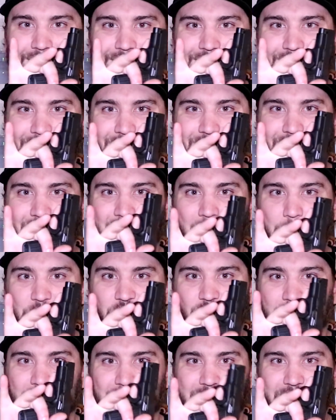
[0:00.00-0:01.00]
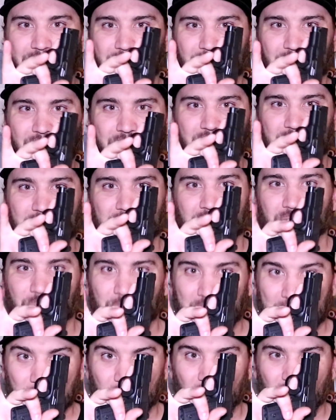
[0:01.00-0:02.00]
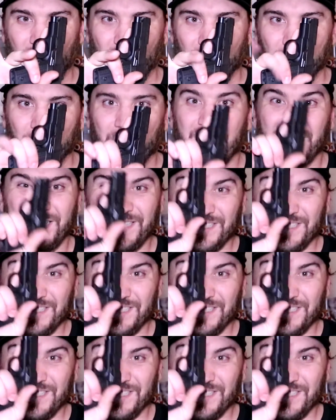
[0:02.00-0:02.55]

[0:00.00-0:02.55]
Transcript: It stops right here in the center of my palm.